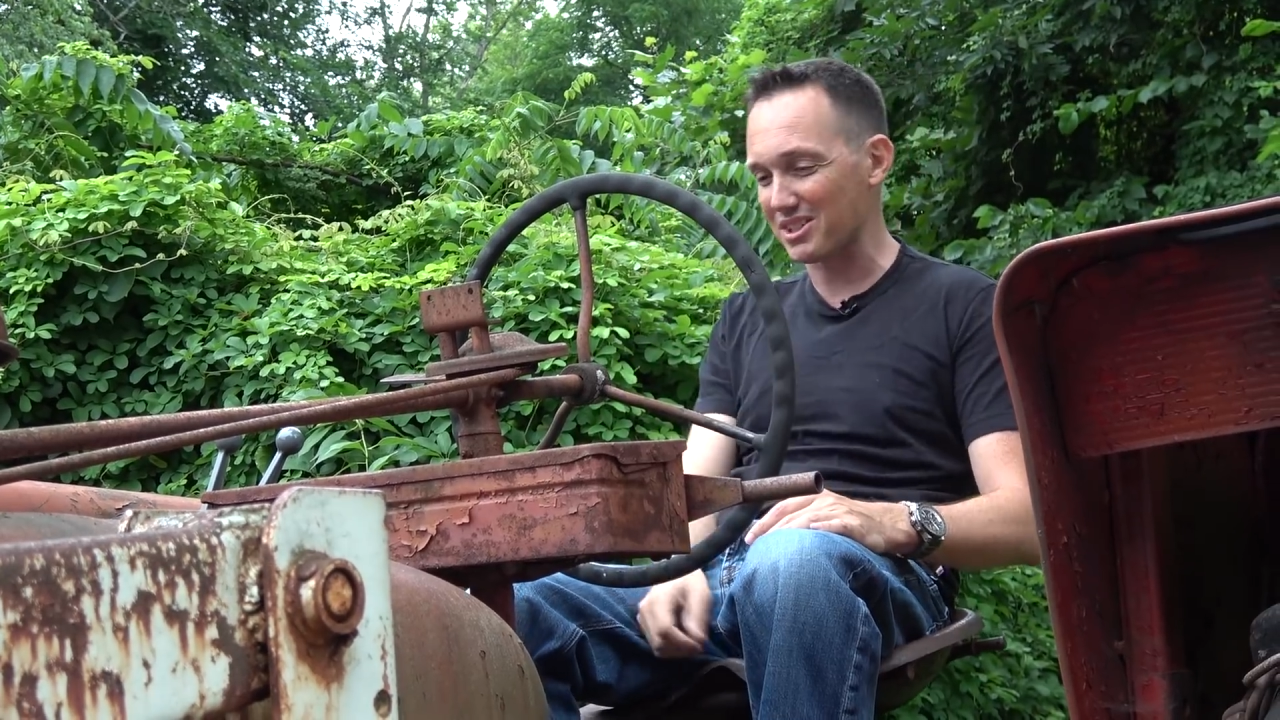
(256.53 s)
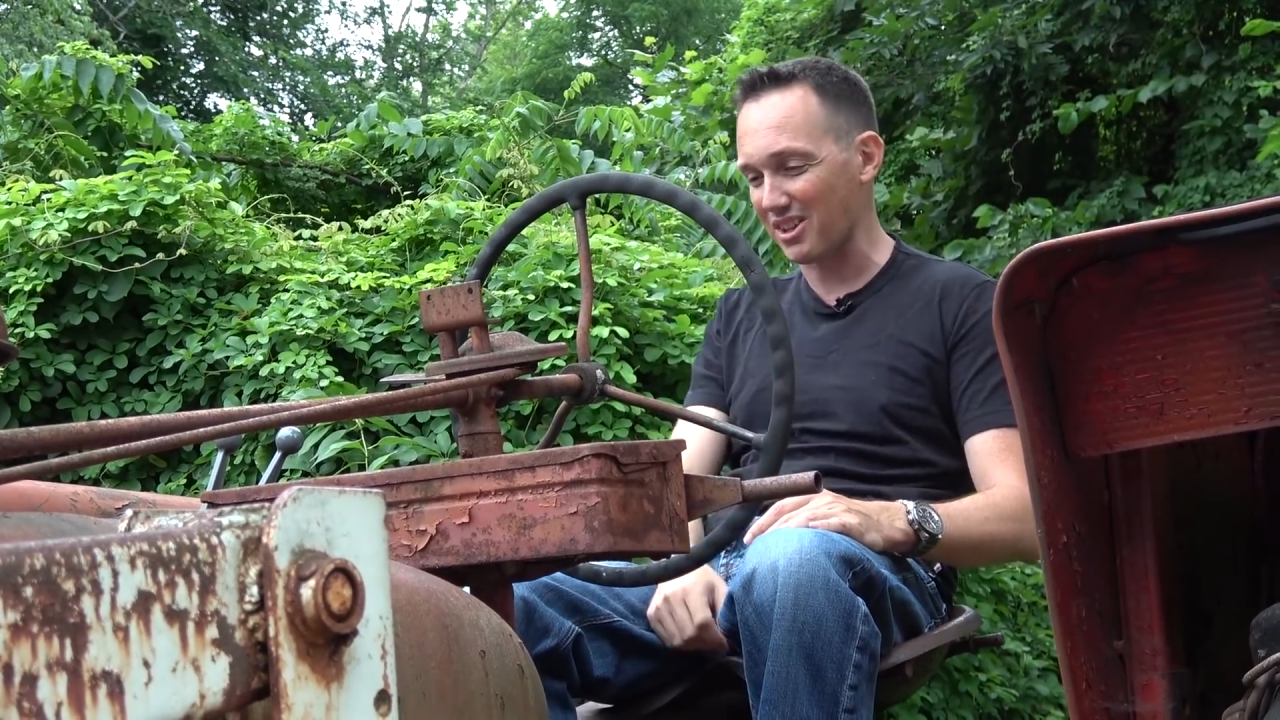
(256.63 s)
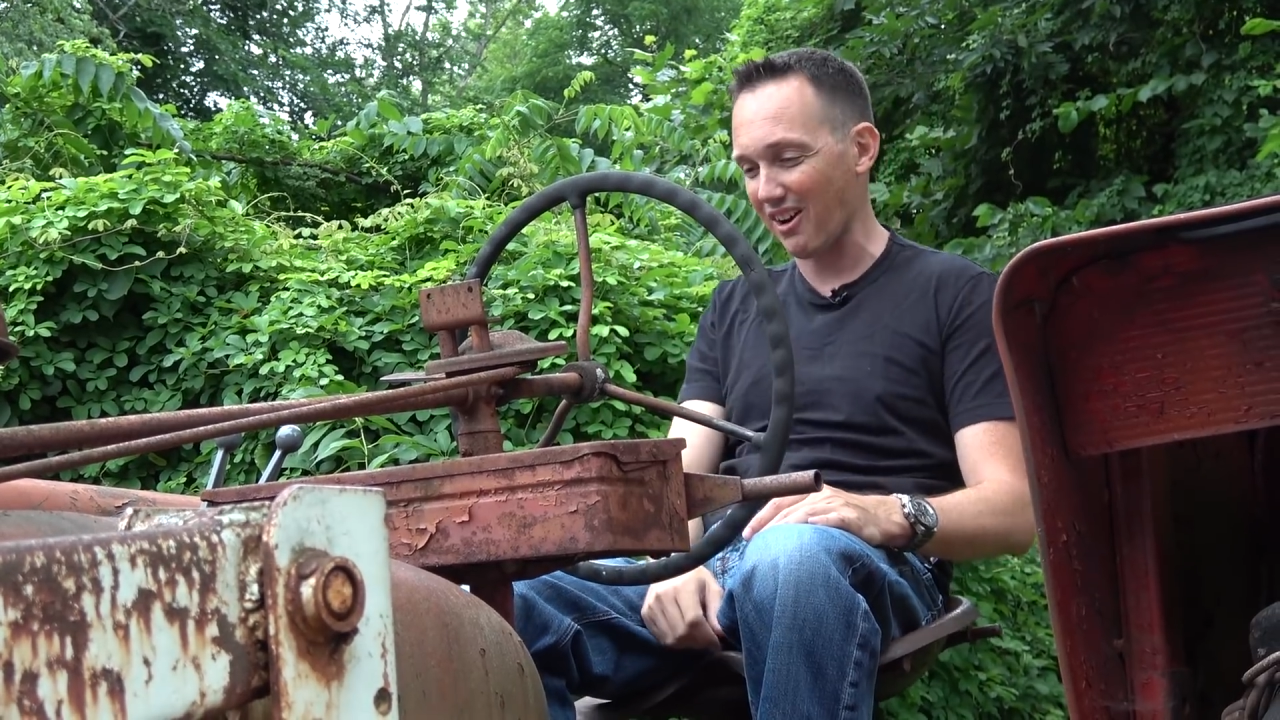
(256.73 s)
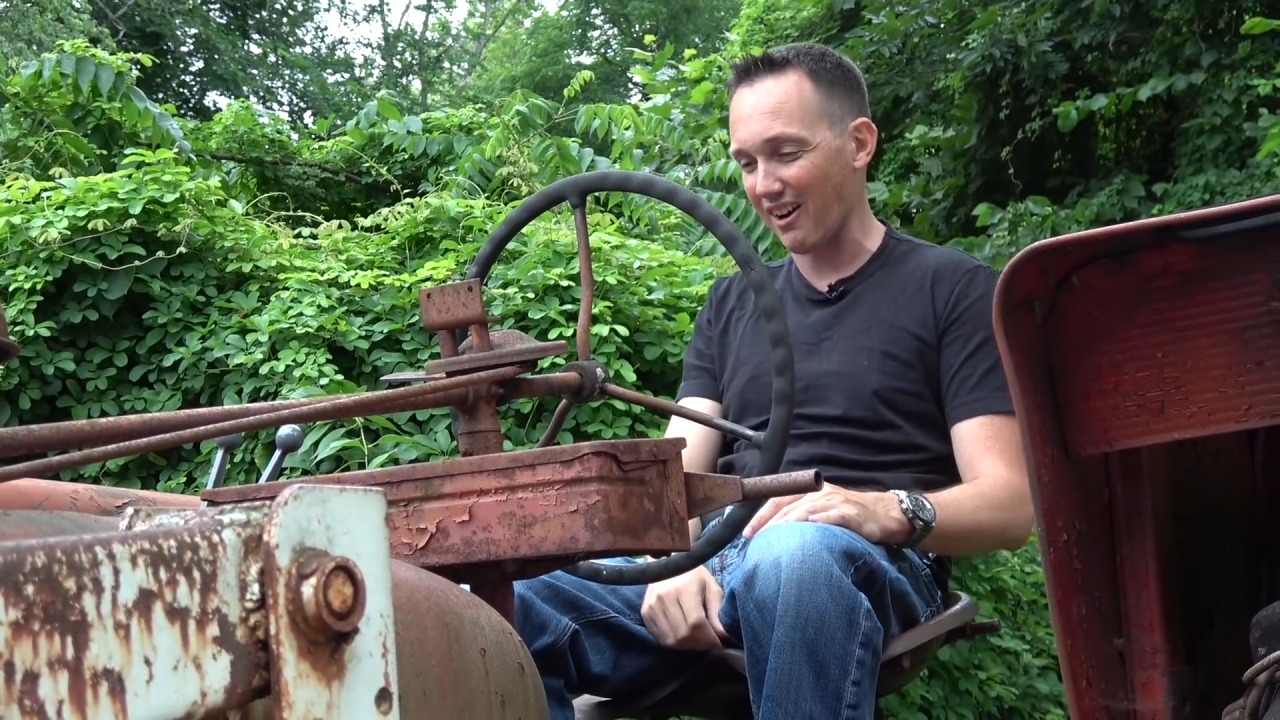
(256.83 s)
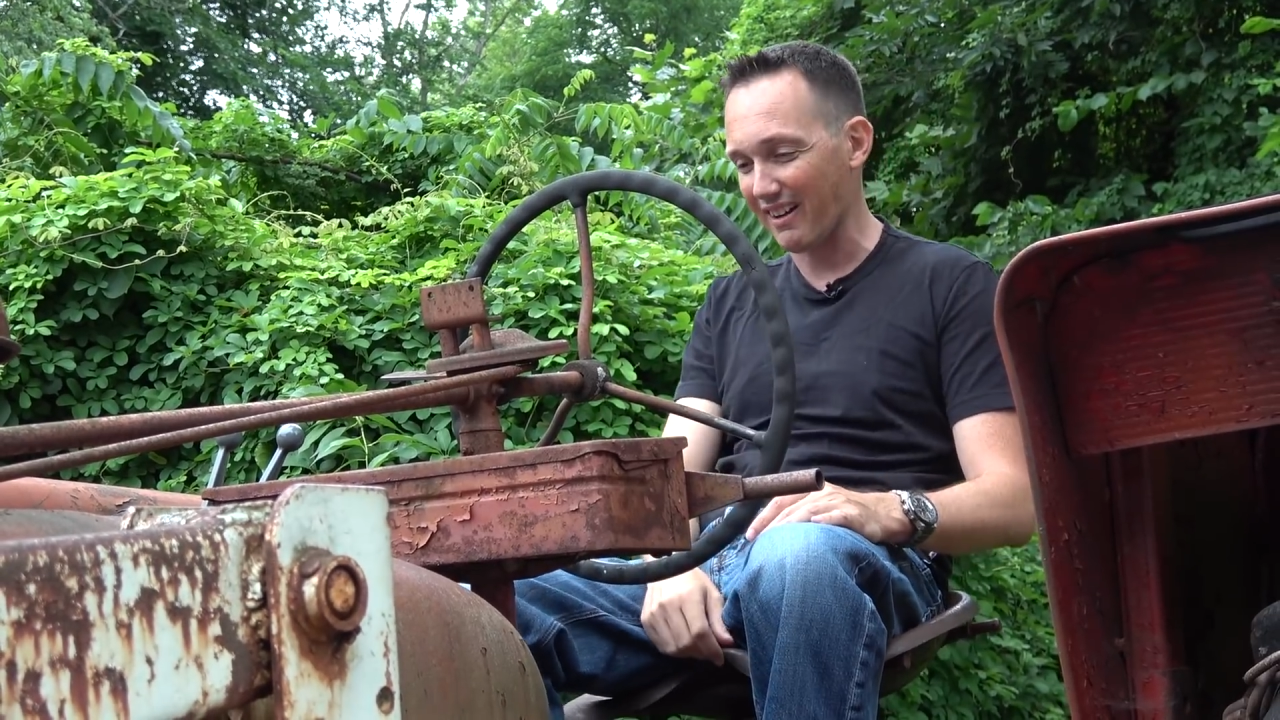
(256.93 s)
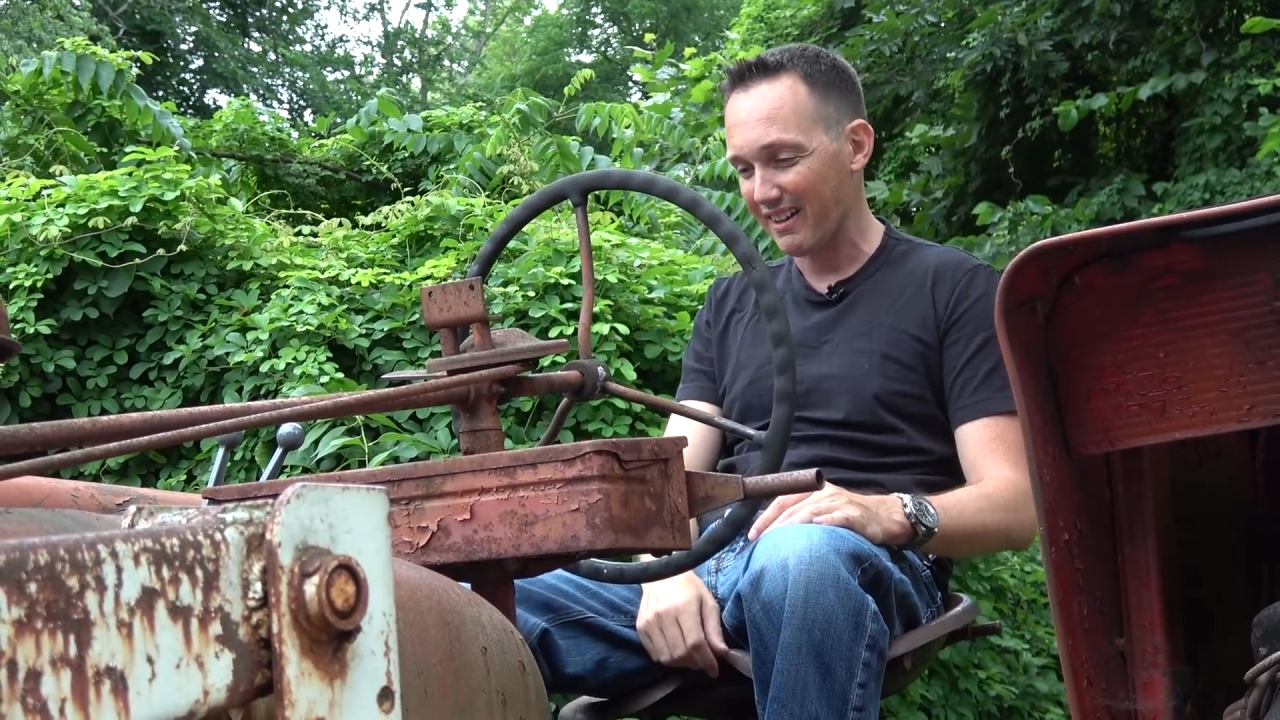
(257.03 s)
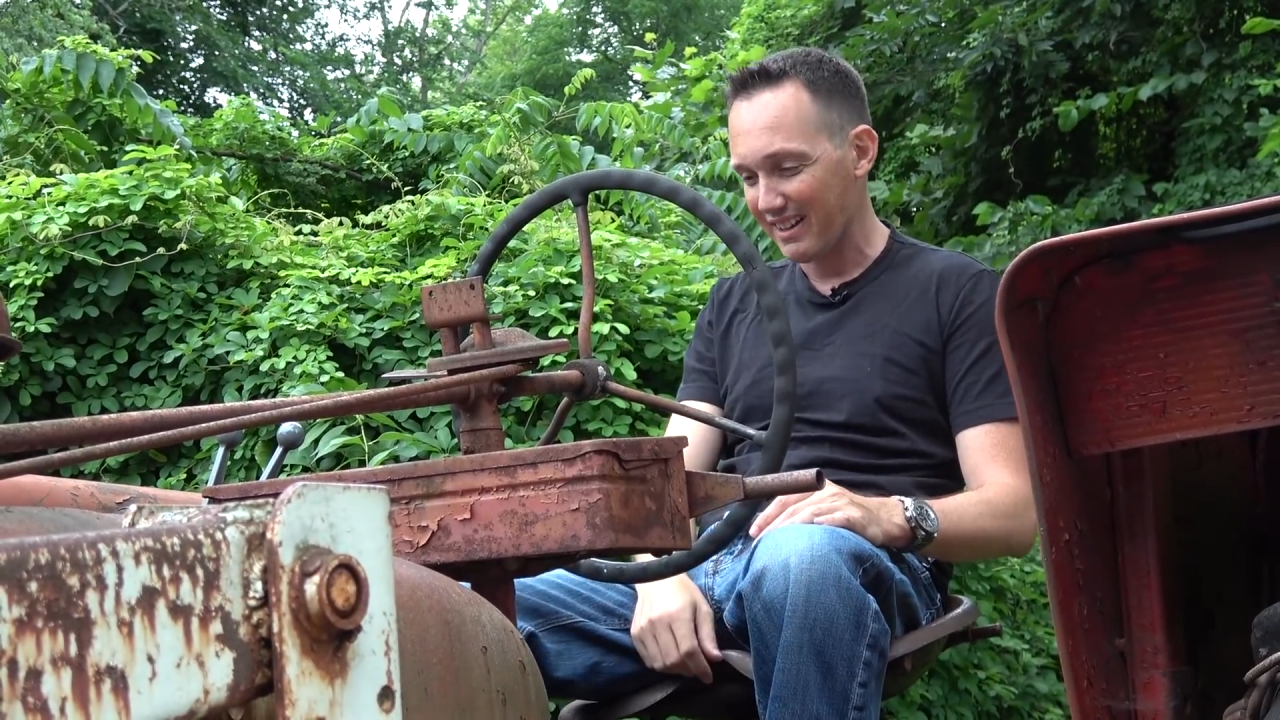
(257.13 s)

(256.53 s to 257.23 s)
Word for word: car.